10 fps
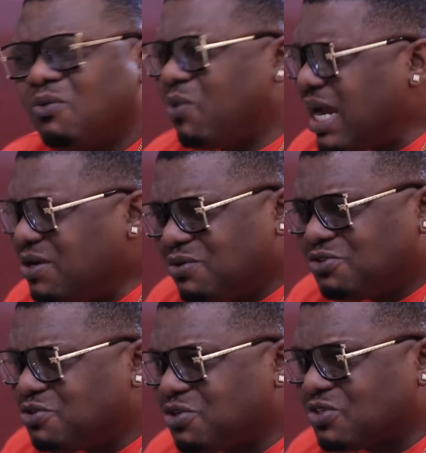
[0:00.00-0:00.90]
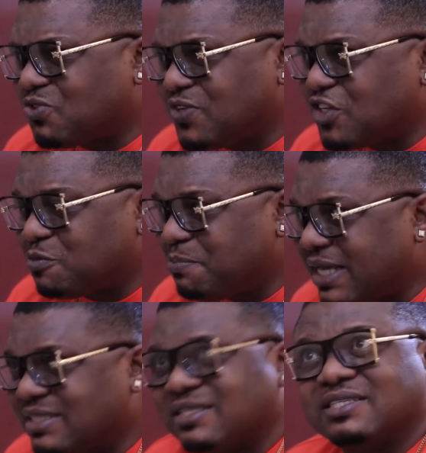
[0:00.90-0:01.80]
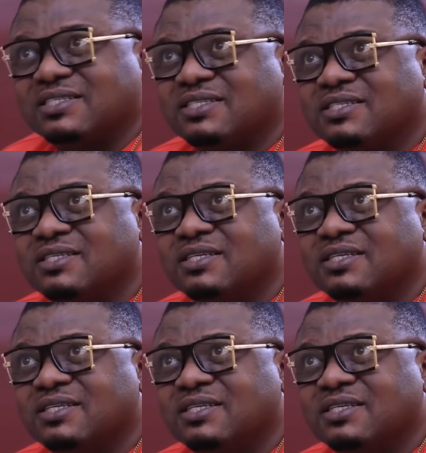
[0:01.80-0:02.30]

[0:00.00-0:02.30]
Why don't you just respect this?